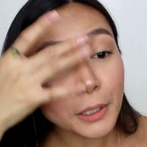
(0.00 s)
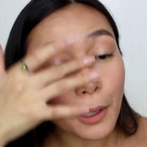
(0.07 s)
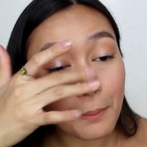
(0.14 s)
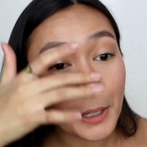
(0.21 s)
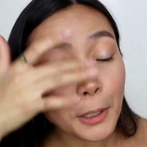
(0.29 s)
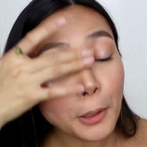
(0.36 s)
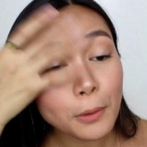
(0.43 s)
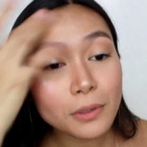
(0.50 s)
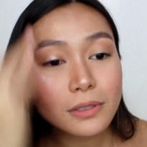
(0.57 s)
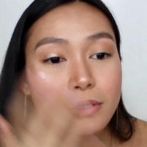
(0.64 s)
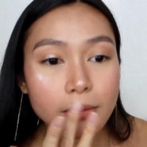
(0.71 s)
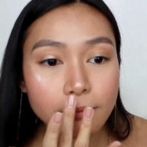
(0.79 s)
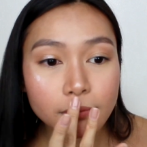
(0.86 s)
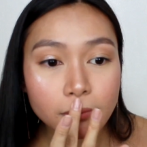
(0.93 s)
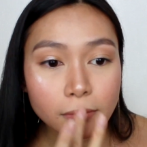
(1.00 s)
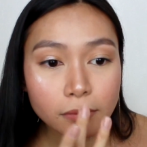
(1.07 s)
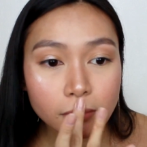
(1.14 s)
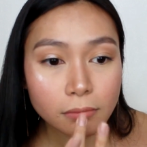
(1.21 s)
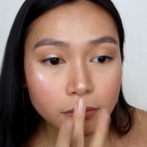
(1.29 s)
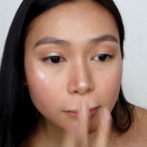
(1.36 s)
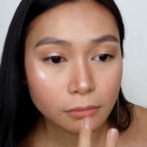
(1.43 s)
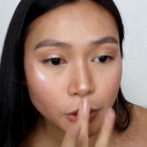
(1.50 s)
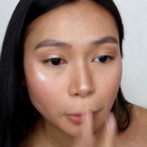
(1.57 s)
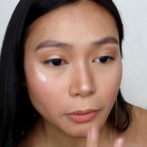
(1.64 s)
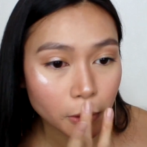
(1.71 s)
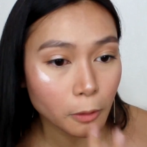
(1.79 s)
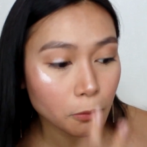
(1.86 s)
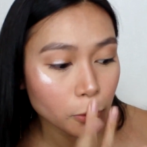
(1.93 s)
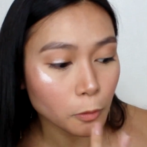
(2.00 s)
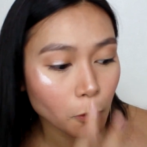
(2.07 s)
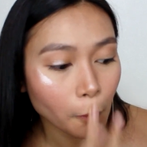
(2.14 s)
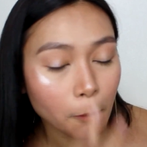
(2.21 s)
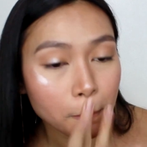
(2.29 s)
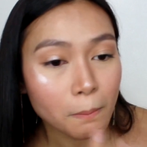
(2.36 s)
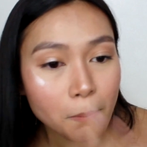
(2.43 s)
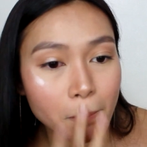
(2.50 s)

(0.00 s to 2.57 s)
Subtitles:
it on my nose, put it on my pupils as well.